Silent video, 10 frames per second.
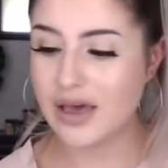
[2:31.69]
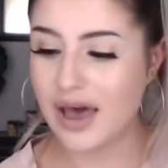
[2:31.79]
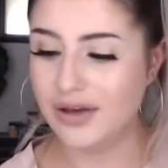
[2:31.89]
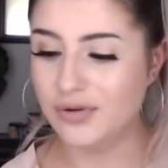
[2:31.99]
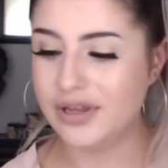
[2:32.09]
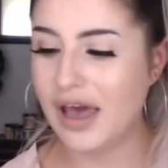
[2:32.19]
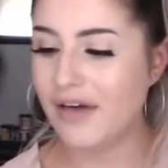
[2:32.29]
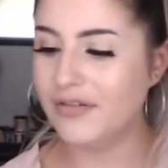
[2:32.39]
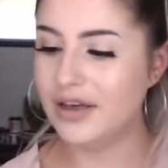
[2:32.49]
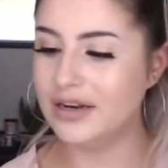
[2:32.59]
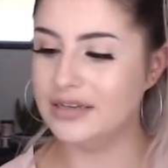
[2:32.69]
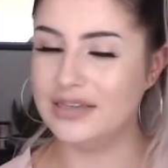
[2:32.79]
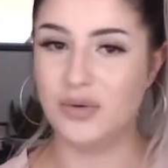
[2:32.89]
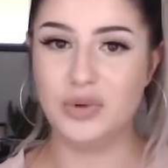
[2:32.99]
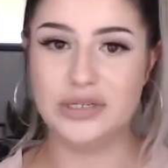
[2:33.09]
I only have it in a
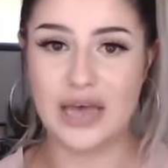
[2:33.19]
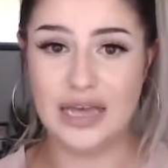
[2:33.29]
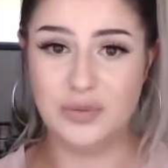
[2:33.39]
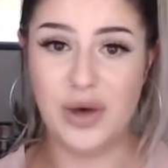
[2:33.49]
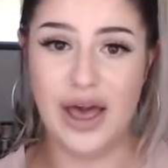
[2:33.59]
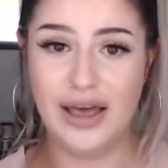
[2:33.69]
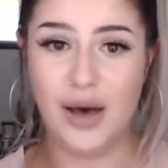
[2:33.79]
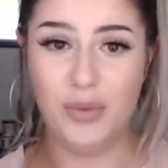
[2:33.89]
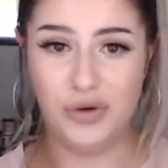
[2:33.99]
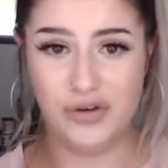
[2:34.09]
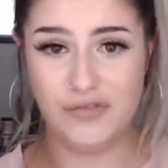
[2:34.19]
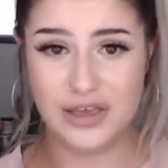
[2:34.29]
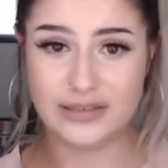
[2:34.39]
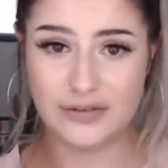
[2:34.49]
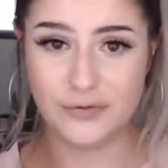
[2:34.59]
sample size, but I got both of
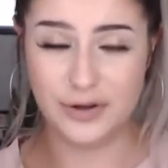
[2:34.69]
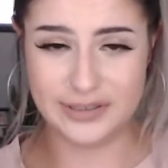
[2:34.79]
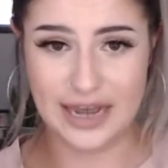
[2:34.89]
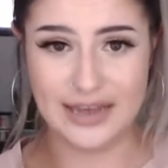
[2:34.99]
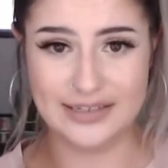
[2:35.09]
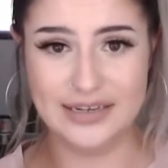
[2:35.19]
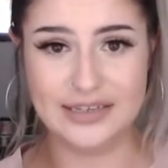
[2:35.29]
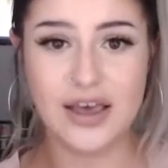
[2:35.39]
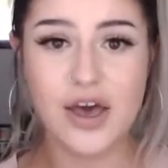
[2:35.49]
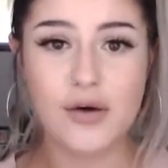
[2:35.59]
these in full sizes